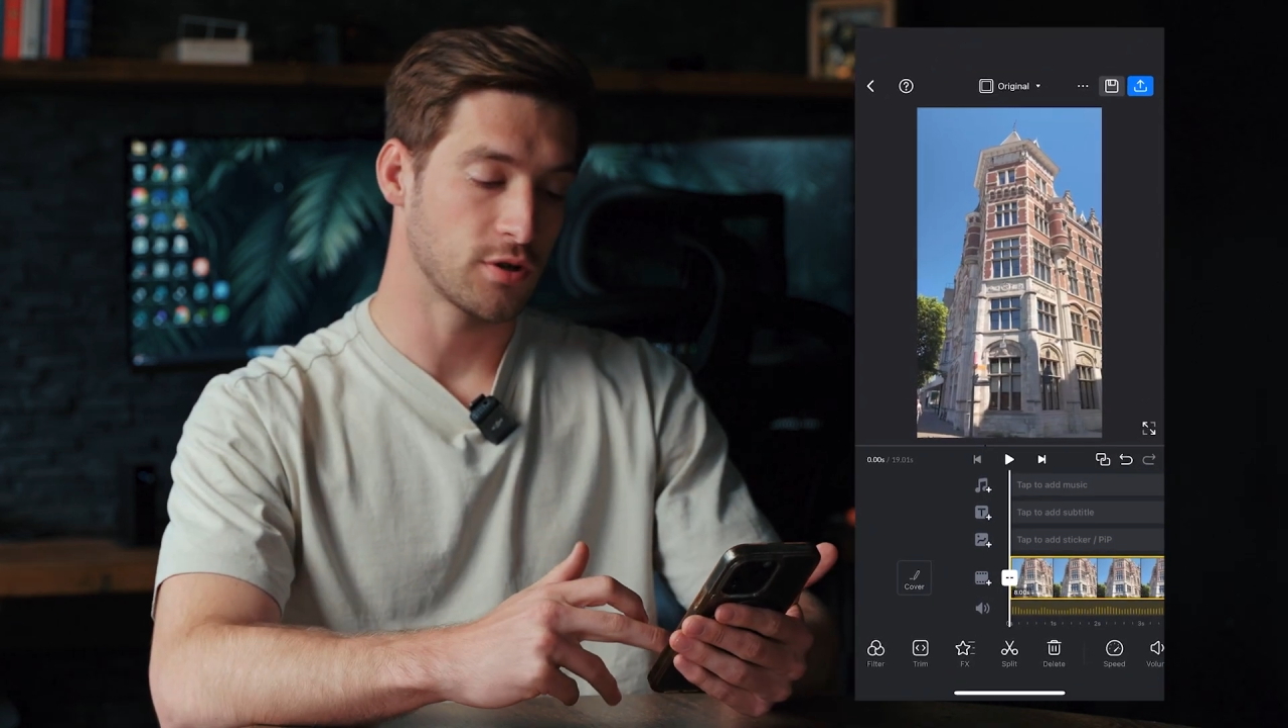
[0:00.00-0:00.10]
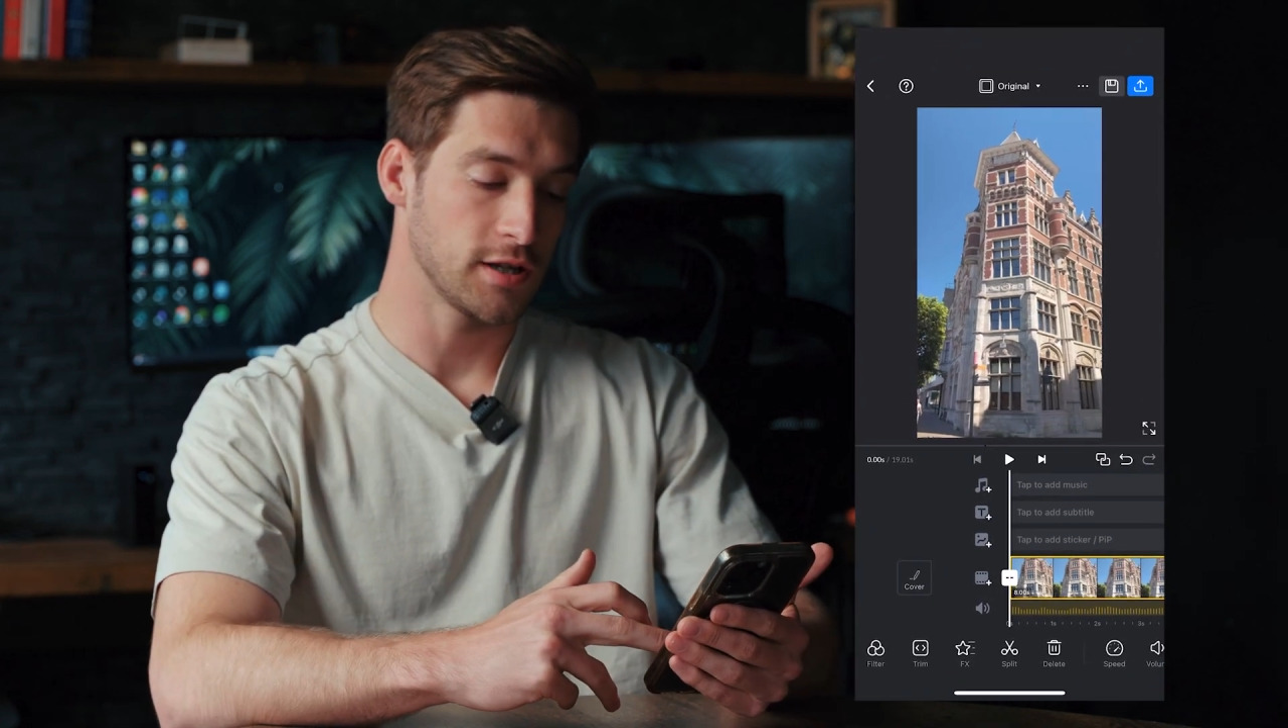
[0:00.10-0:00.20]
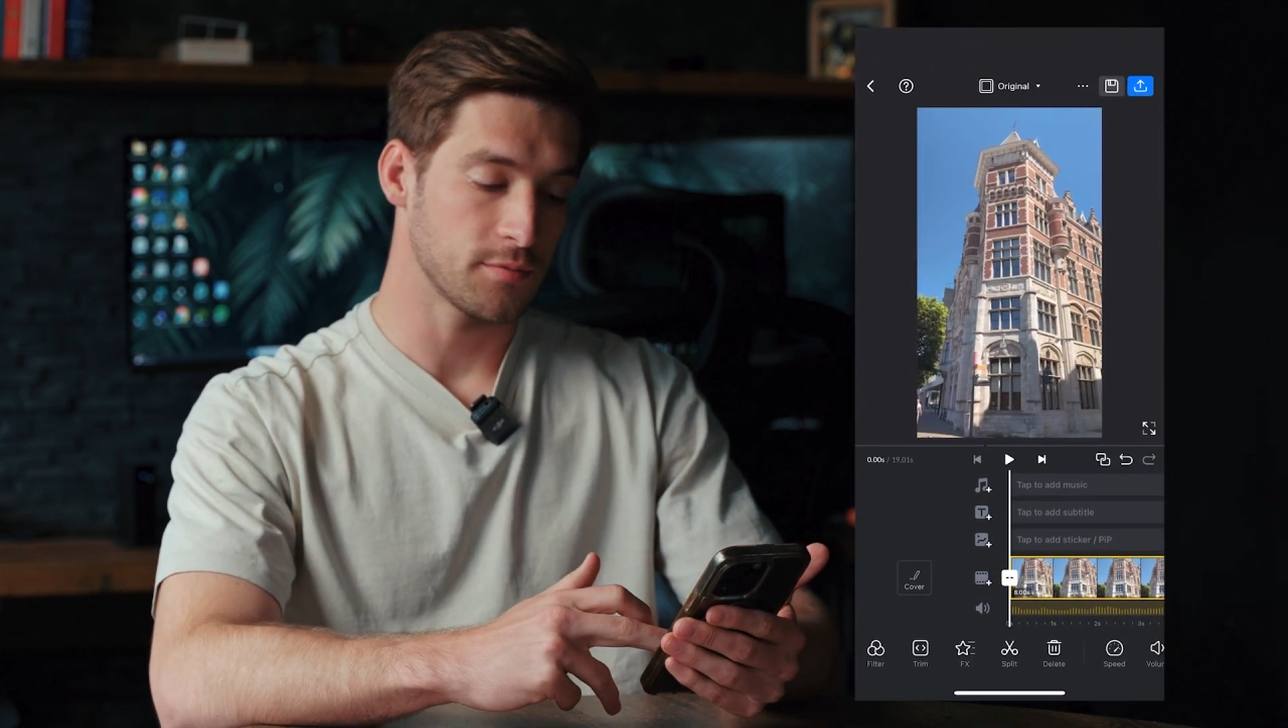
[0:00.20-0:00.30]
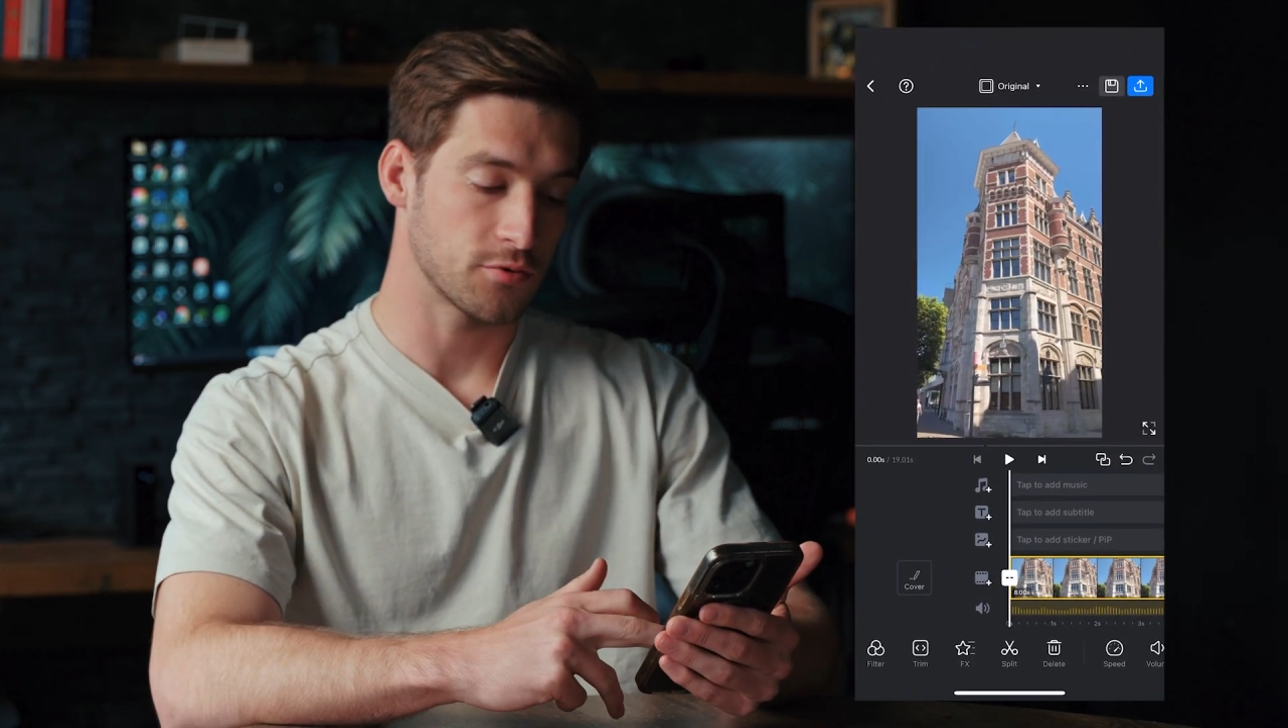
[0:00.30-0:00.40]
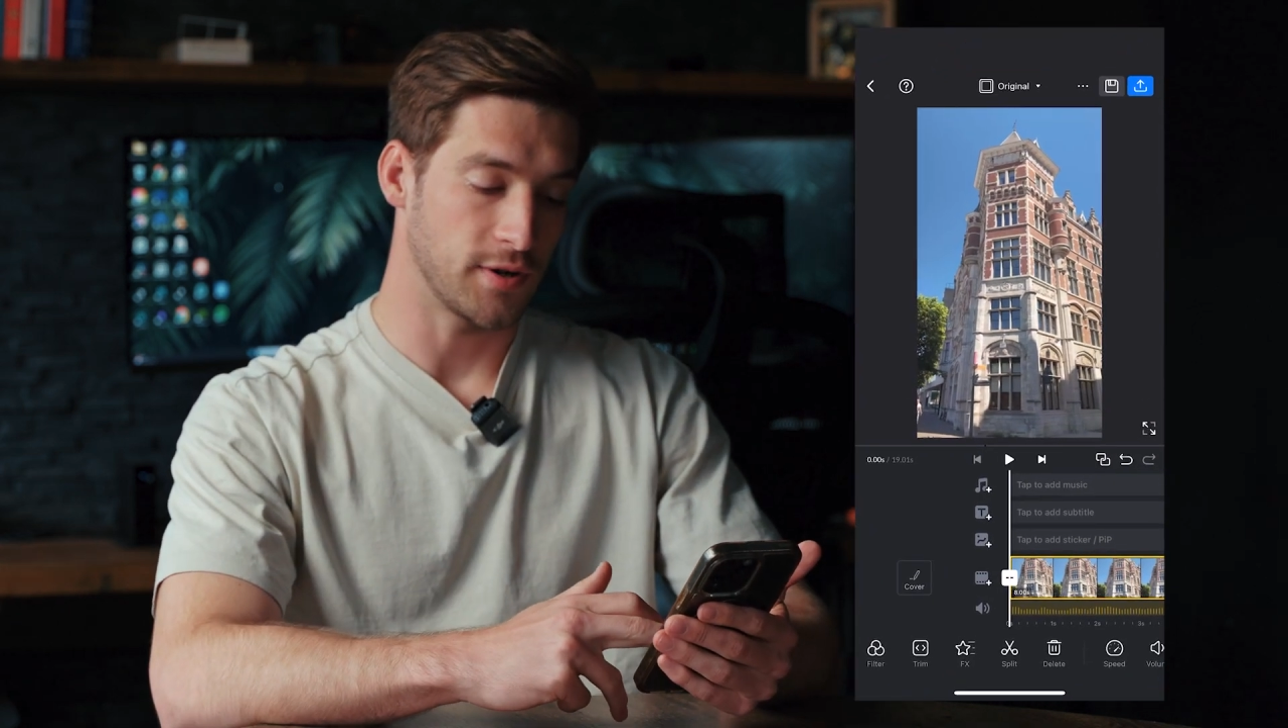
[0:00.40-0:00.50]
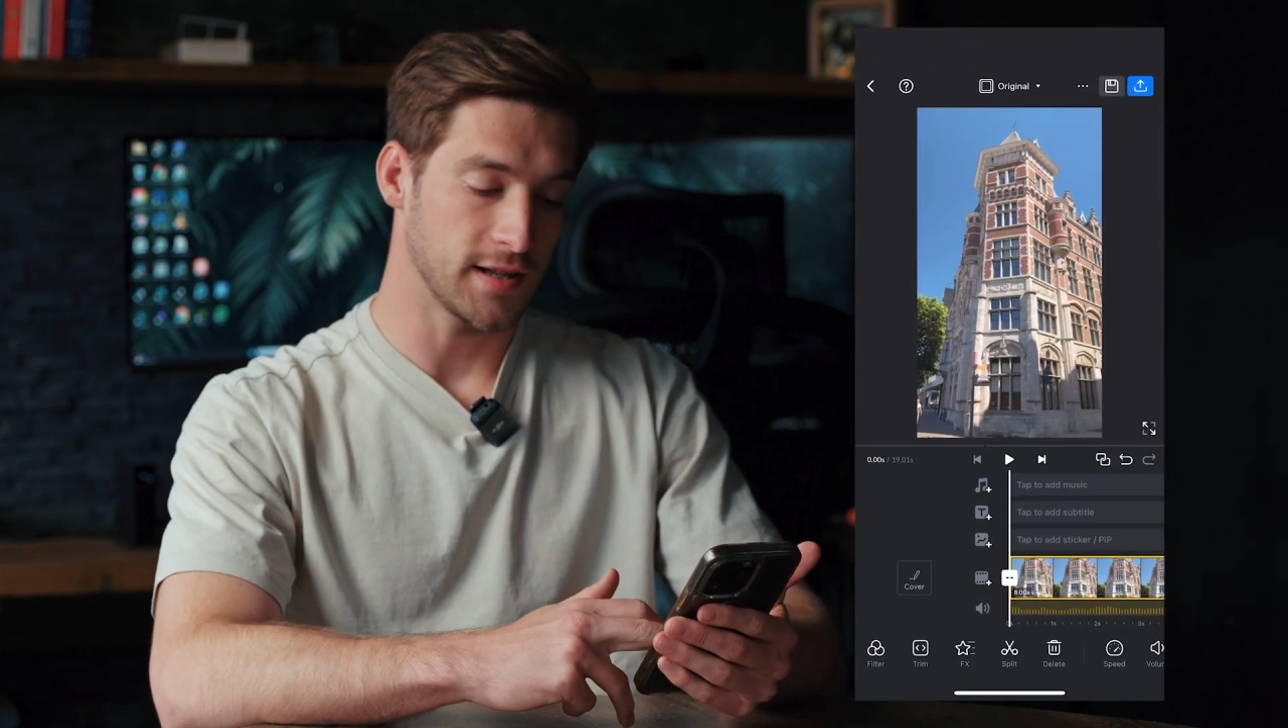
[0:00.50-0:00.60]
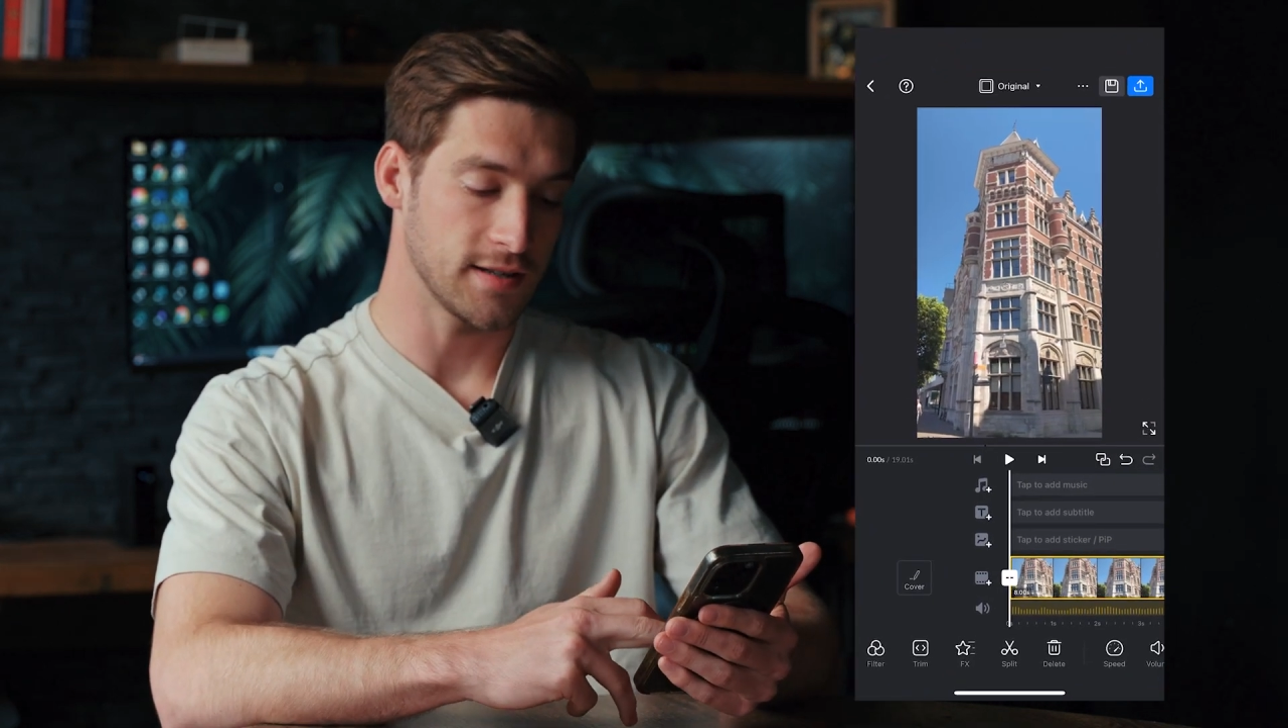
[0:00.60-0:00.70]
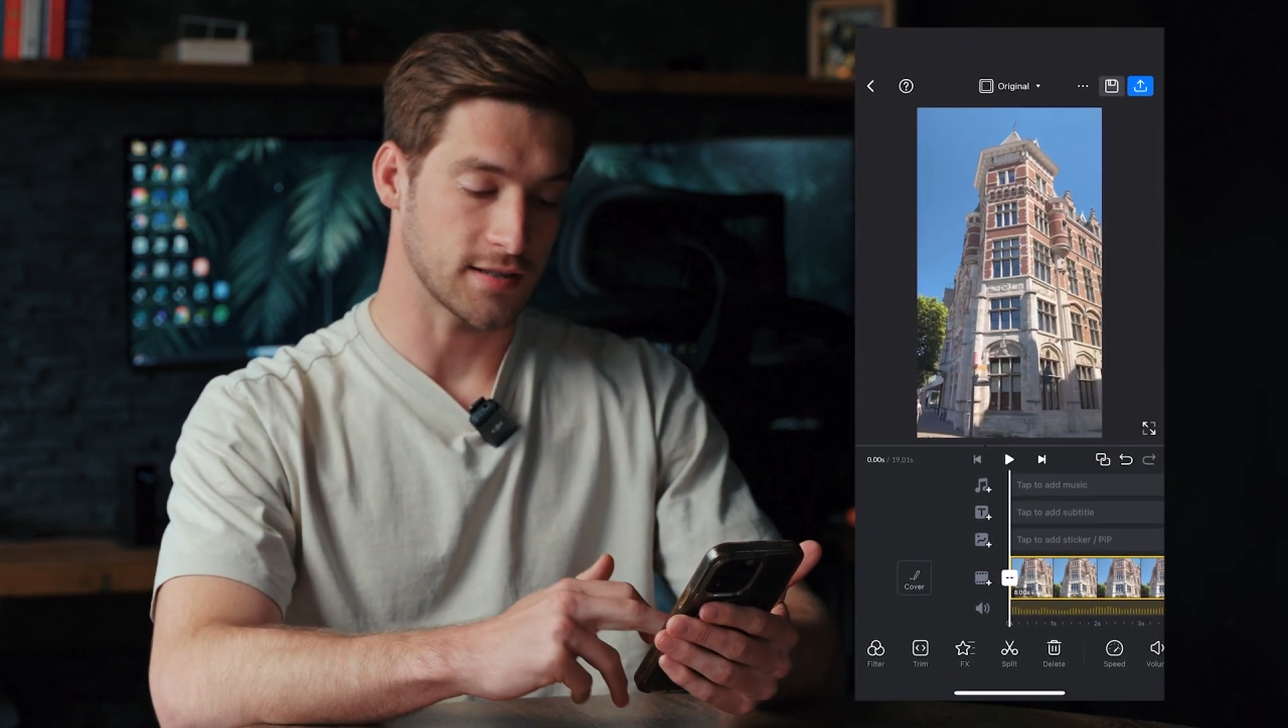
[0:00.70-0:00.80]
clips ready